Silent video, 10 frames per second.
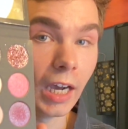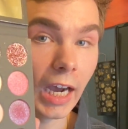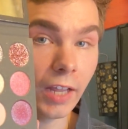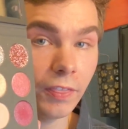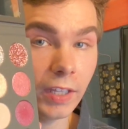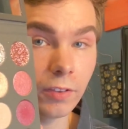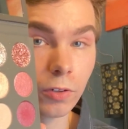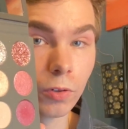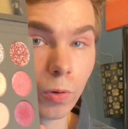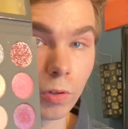I think
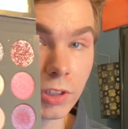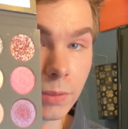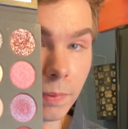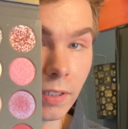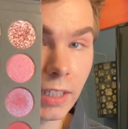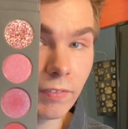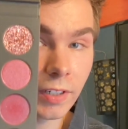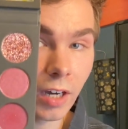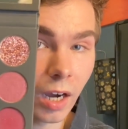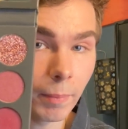they're gorgeous, but leave a
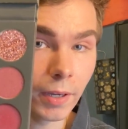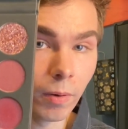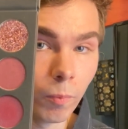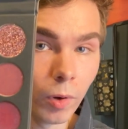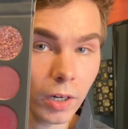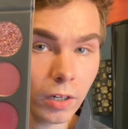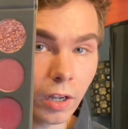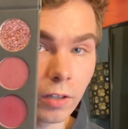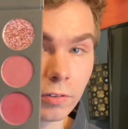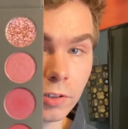comment on what
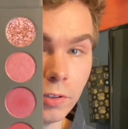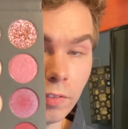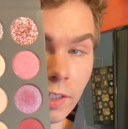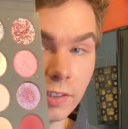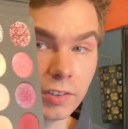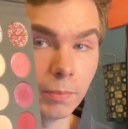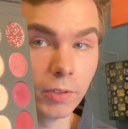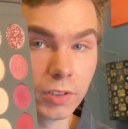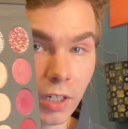color do you think is the most